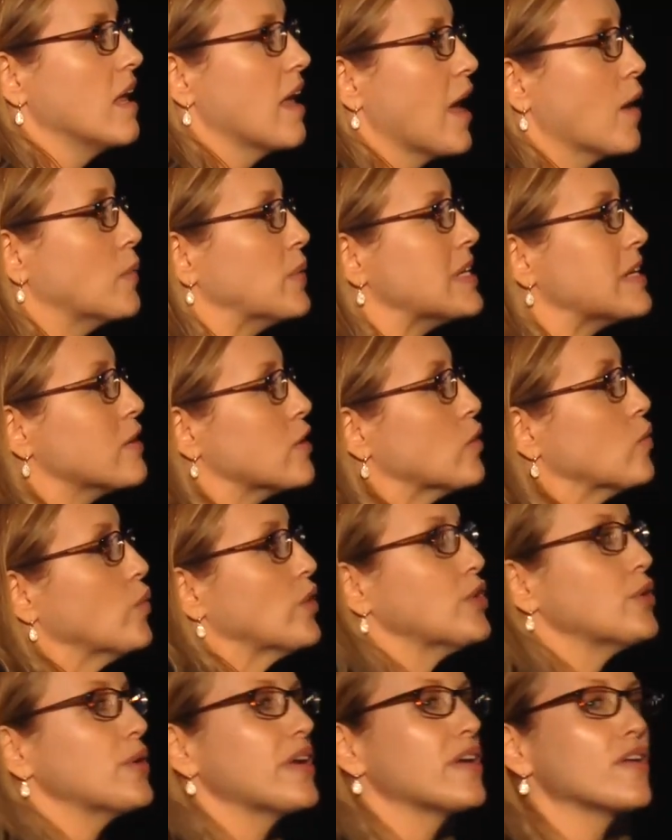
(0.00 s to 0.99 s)
And
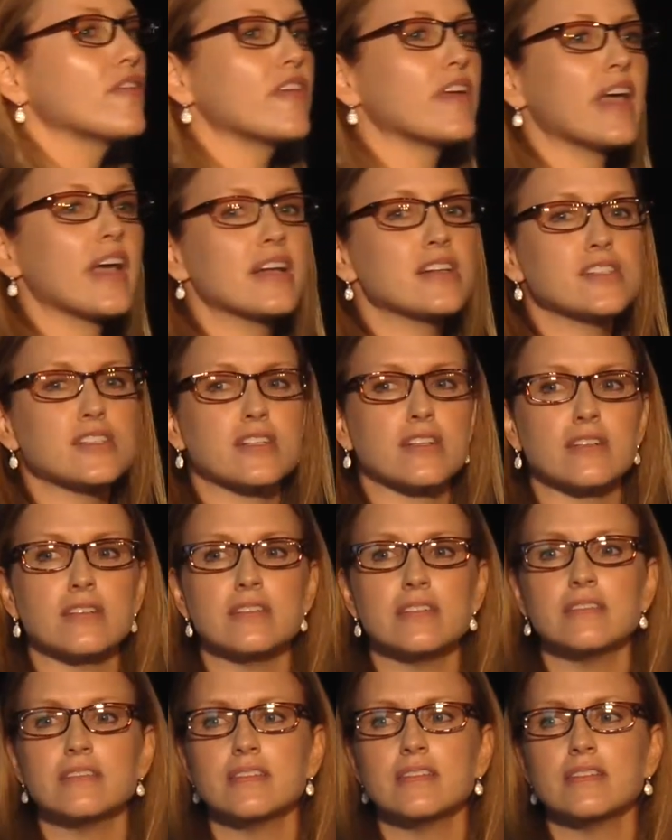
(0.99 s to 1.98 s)
when you hear the answer,
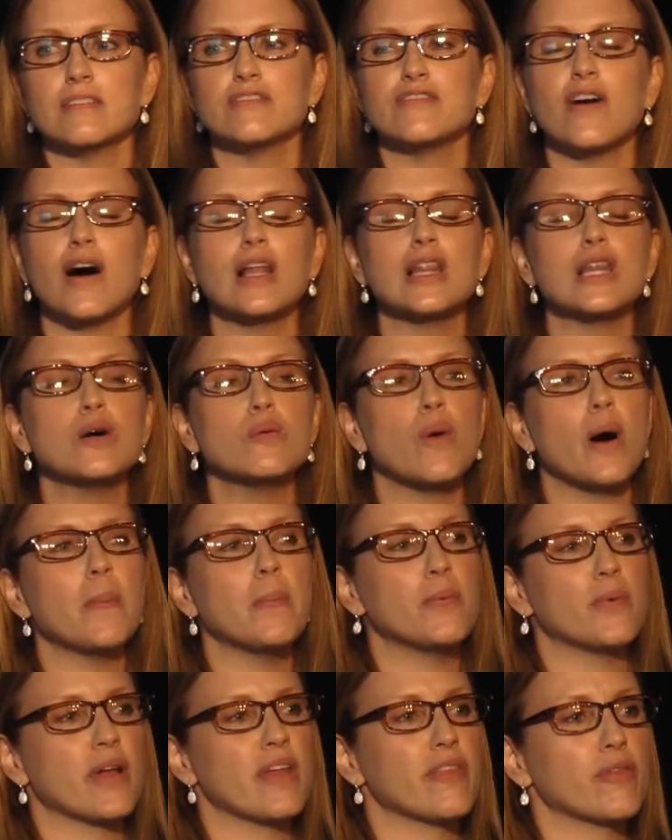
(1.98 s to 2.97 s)
follow
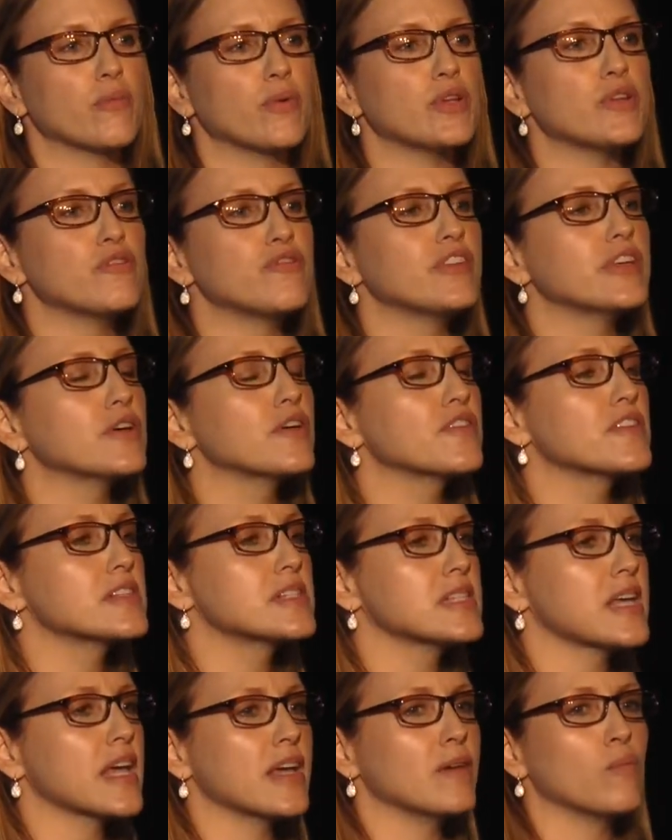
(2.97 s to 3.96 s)
up with, would you feel the
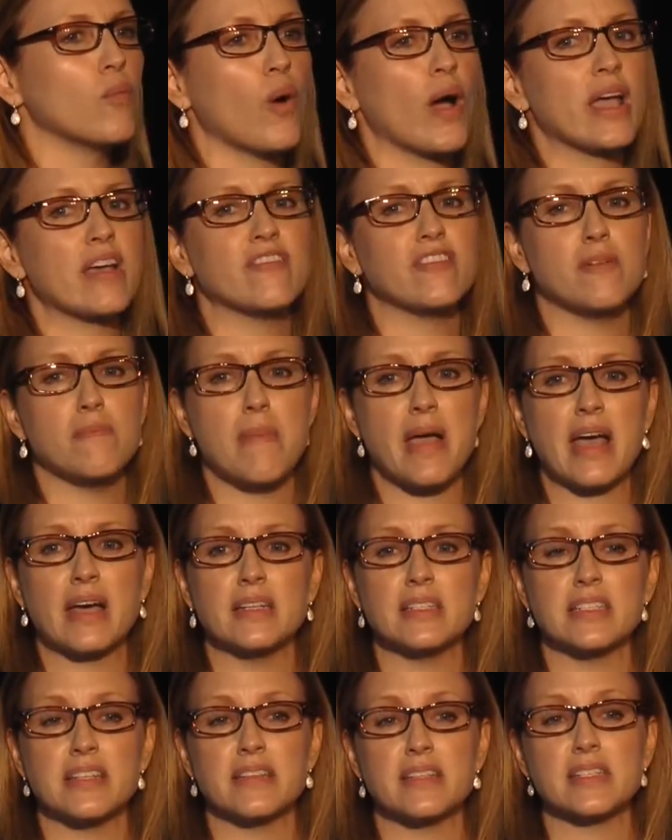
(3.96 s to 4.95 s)
same way if a
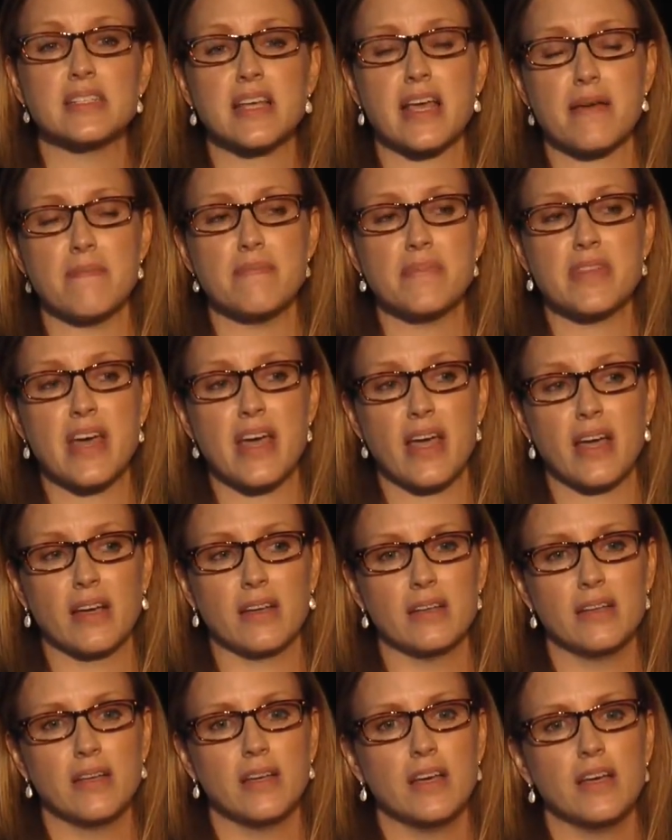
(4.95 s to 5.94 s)
man did the same
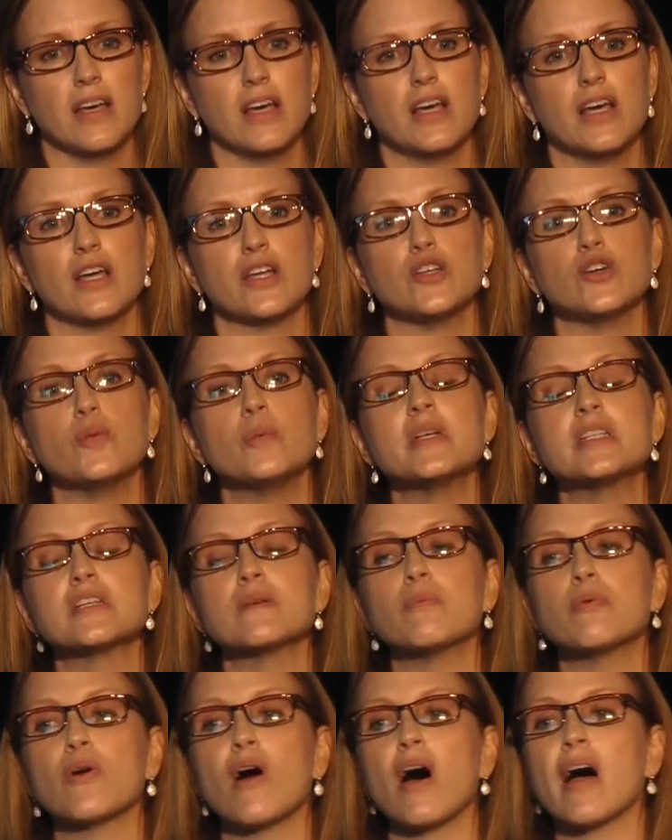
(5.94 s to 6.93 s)
thing? You'll be
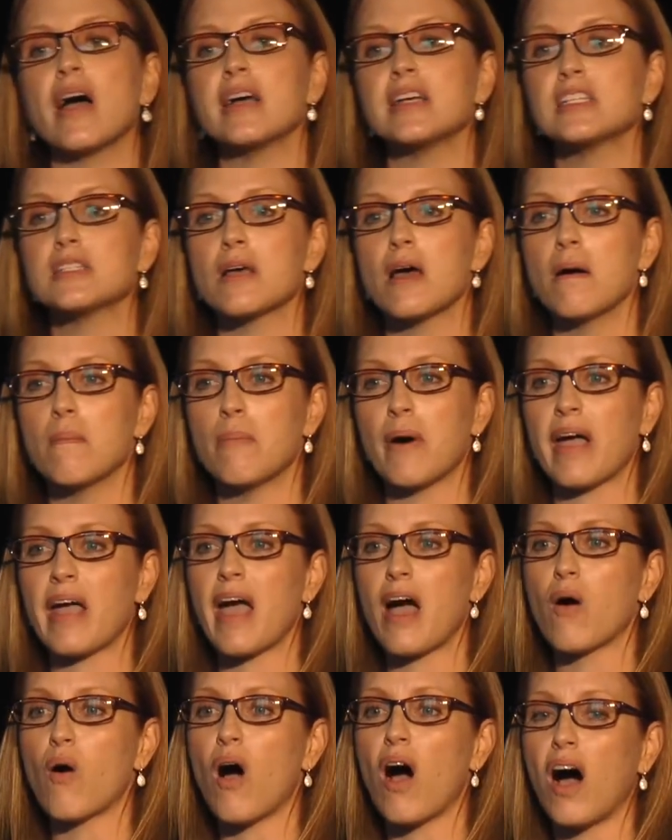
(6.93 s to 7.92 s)
surprised by
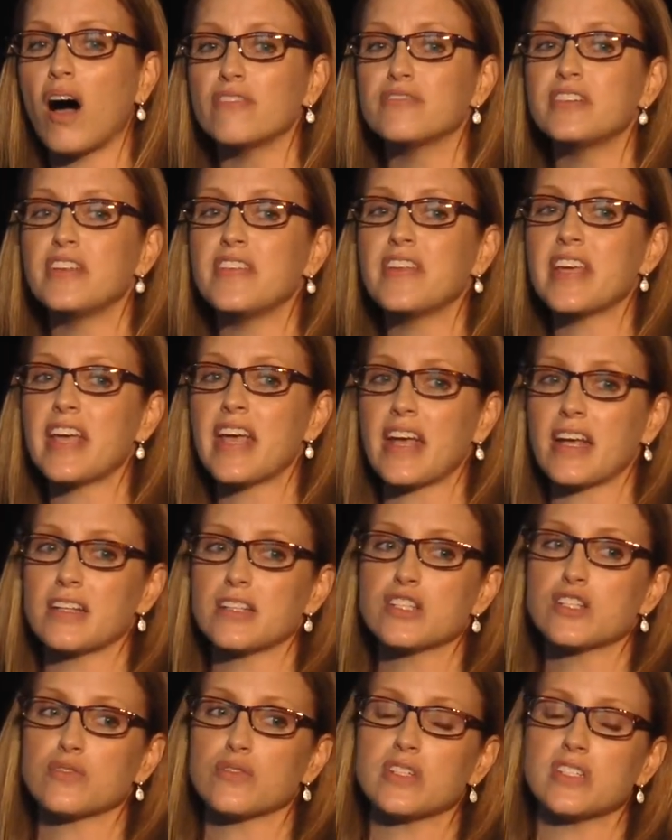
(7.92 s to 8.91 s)
how often the
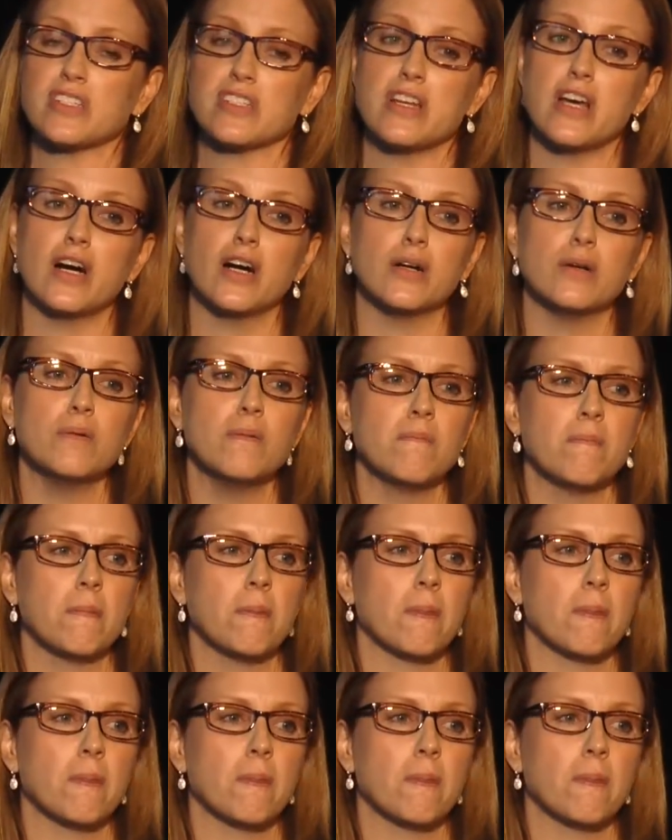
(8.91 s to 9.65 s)
answer is no.